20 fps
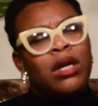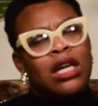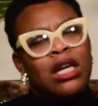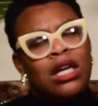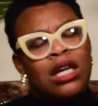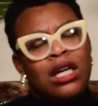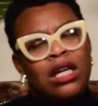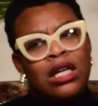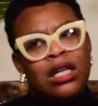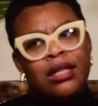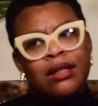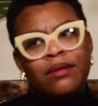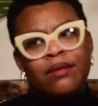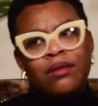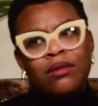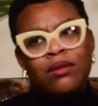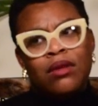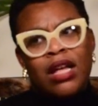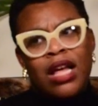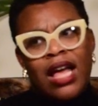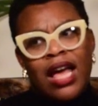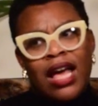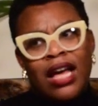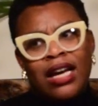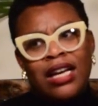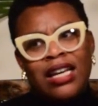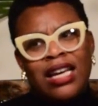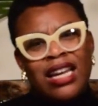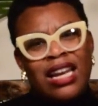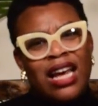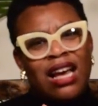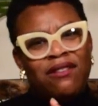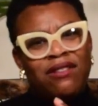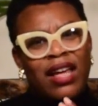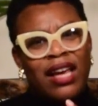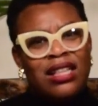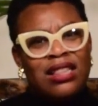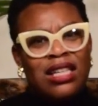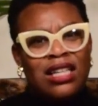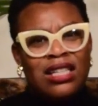we can have
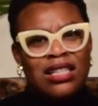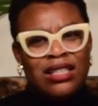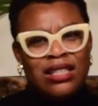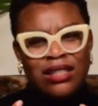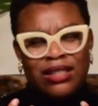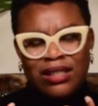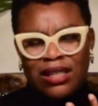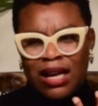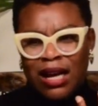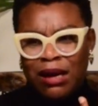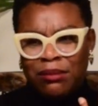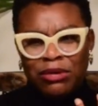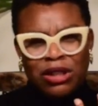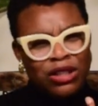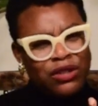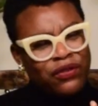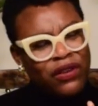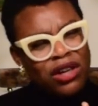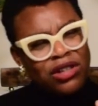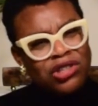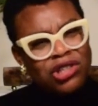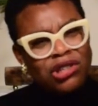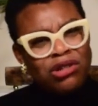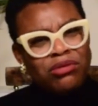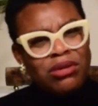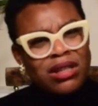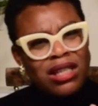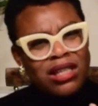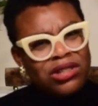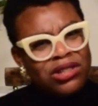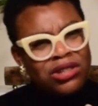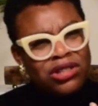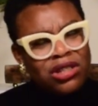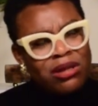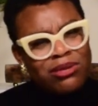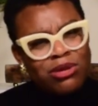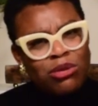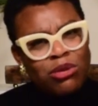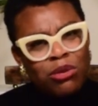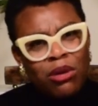like these dysfunctional
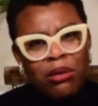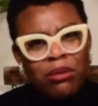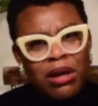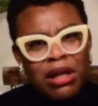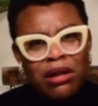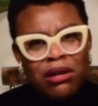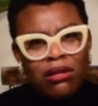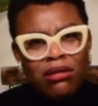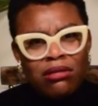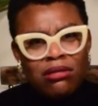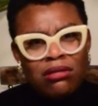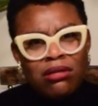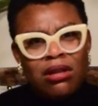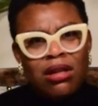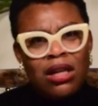relationships with what we do.